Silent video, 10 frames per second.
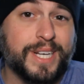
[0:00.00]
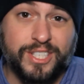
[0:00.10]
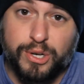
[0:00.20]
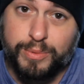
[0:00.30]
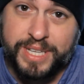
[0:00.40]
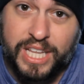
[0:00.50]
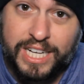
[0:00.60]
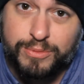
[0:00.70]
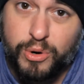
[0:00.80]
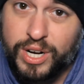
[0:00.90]
because there will be
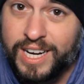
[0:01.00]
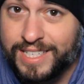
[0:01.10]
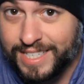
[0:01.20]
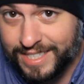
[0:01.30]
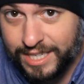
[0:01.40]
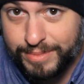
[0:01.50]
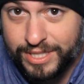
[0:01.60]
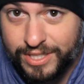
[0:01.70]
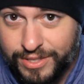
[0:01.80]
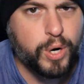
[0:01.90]
lots more content coming soon.